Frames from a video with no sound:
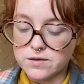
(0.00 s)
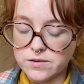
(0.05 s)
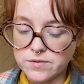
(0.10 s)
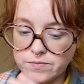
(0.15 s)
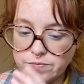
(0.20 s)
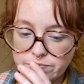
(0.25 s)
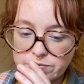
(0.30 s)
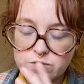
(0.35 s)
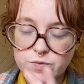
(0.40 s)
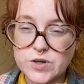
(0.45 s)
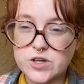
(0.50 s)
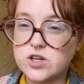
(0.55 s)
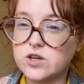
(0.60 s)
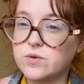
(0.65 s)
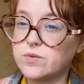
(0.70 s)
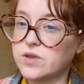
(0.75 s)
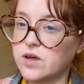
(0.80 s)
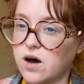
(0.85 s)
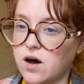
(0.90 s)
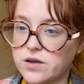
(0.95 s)
especially
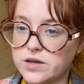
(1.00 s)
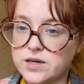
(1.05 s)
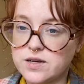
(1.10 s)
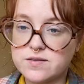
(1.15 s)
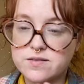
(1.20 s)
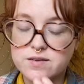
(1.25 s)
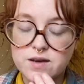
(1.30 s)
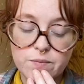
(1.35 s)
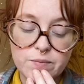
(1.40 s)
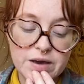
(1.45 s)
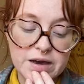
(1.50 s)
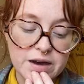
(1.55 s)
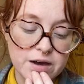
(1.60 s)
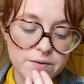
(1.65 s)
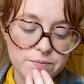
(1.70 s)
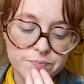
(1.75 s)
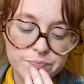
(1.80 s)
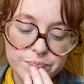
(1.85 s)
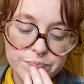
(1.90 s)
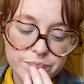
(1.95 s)
with the holidays coming
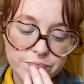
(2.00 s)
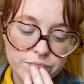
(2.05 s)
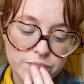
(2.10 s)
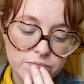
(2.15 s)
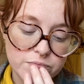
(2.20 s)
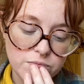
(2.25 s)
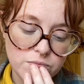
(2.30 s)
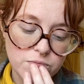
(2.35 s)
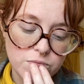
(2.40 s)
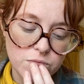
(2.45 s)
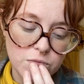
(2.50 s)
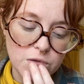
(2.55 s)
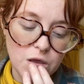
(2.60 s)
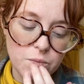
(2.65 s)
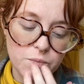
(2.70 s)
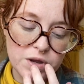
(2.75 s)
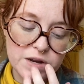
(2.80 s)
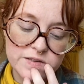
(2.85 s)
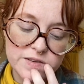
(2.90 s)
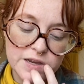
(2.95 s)
up.
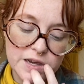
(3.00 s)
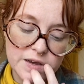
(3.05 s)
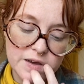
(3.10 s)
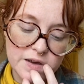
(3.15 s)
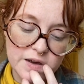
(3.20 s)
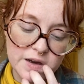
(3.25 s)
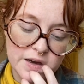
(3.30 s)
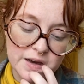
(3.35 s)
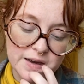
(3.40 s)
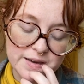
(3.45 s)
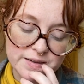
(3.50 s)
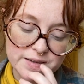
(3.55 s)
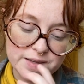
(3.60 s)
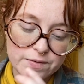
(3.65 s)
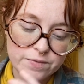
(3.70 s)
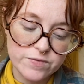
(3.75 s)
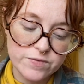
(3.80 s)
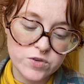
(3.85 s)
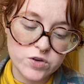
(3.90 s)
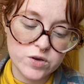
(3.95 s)
But it's like uh,
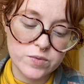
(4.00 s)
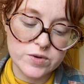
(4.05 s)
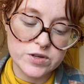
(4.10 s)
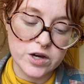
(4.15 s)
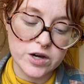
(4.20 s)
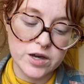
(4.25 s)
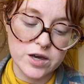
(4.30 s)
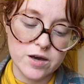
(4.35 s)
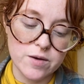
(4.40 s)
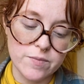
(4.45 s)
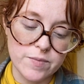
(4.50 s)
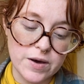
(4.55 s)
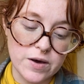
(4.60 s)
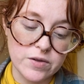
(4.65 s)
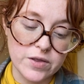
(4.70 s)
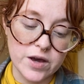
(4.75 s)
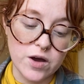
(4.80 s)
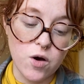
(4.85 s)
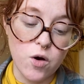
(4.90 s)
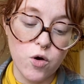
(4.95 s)
some of you could be talking about
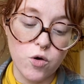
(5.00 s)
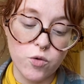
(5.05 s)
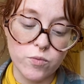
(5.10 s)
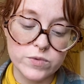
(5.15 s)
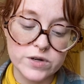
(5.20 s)
like a home